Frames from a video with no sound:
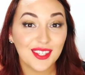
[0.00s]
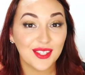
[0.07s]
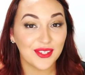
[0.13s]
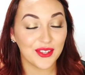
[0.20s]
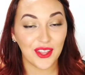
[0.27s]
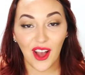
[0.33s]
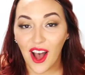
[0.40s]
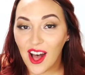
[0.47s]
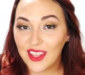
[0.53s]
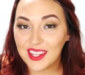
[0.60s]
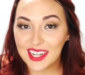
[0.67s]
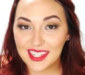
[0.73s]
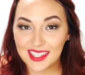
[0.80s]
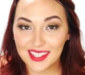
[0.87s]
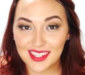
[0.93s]
So the
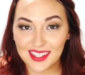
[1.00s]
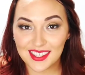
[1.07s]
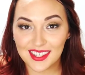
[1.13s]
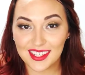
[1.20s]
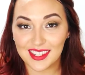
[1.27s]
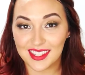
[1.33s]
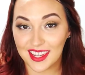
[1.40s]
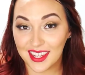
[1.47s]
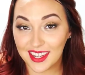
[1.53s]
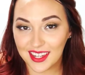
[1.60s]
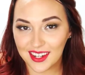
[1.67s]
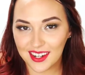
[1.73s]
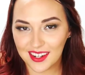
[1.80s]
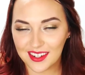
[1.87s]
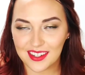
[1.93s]
holiday season is
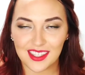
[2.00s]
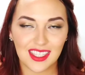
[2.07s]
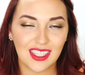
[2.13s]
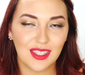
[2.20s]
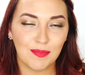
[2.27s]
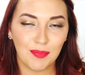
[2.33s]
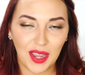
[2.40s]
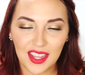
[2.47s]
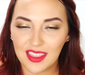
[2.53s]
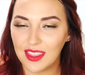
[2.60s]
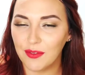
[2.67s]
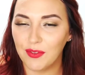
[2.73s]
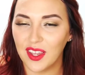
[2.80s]
here, despite the